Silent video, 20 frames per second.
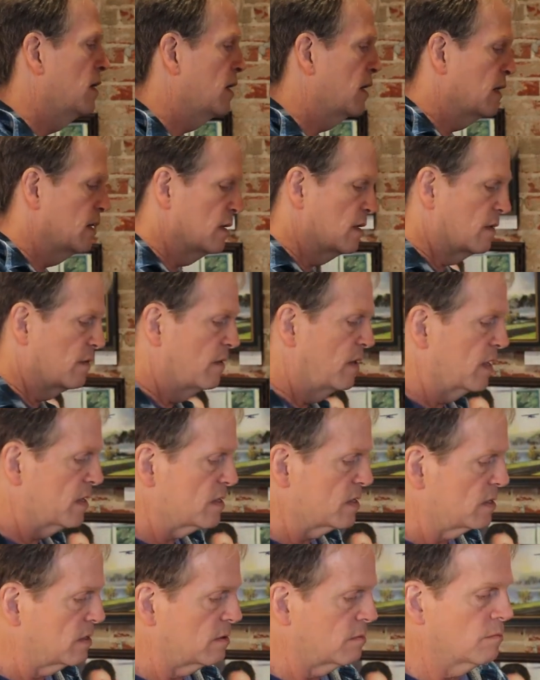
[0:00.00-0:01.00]
And
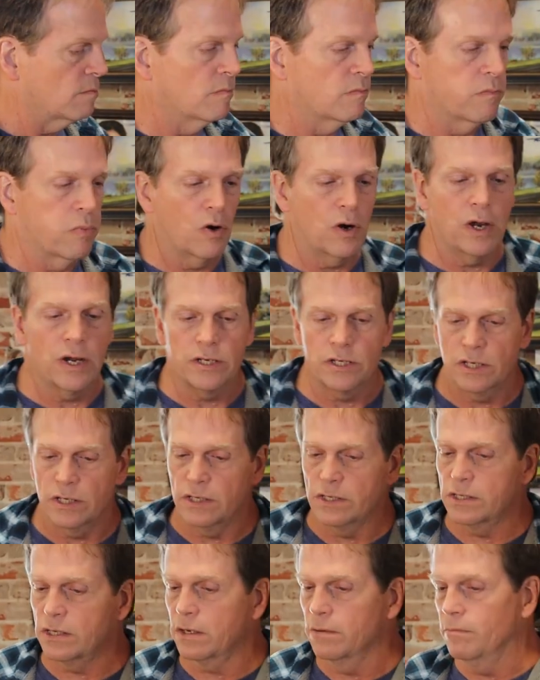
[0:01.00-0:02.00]
this brush
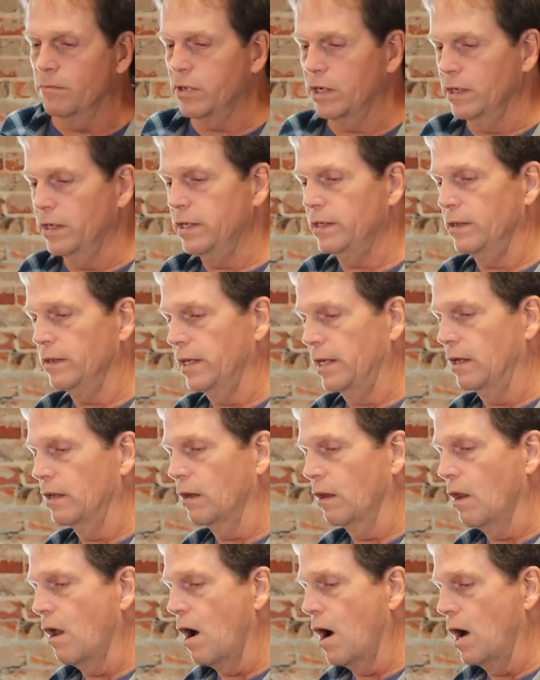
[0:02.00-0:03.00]
is completely
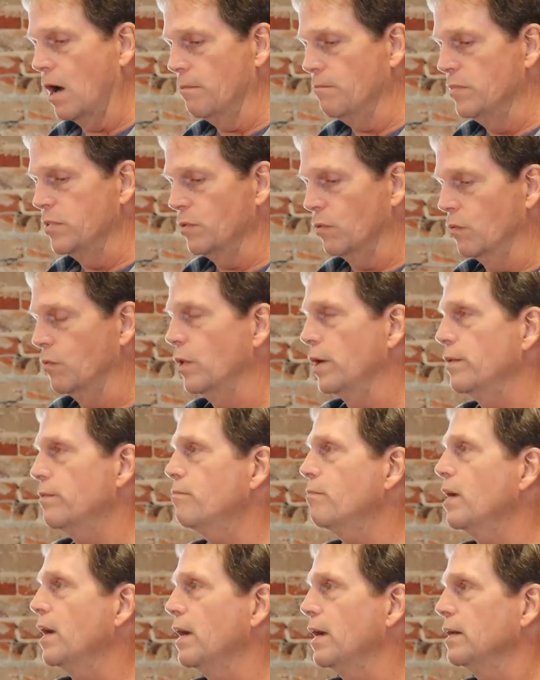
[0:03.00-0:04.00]
globbed
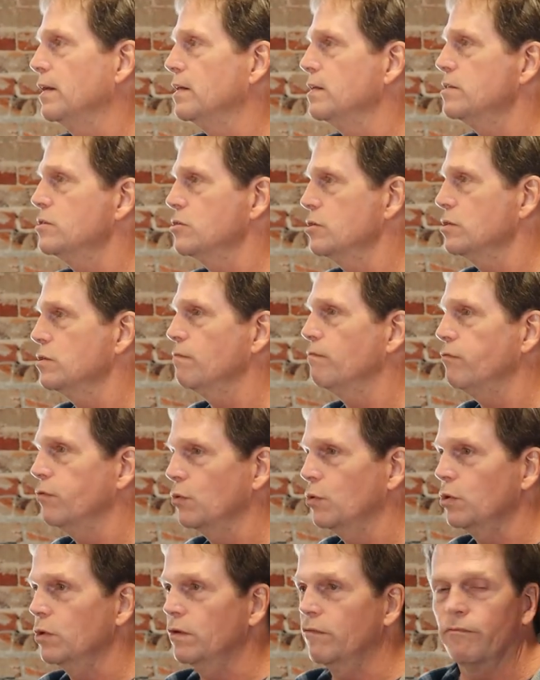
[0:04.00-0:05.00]
with paint. It's just
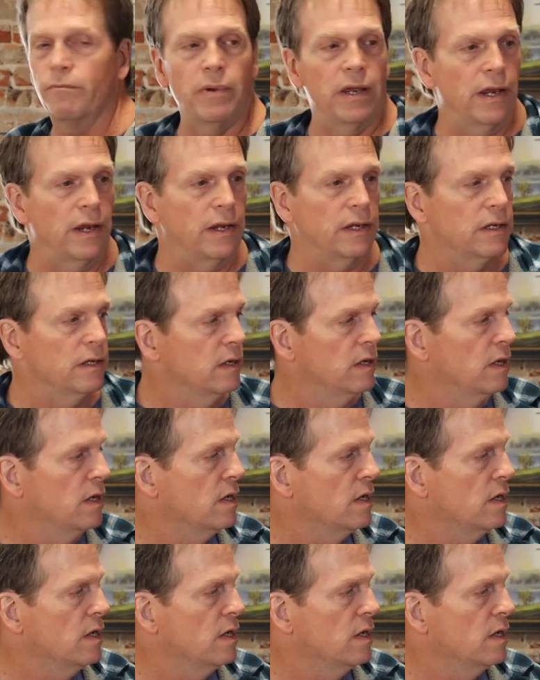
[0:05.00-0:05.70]
full of paint.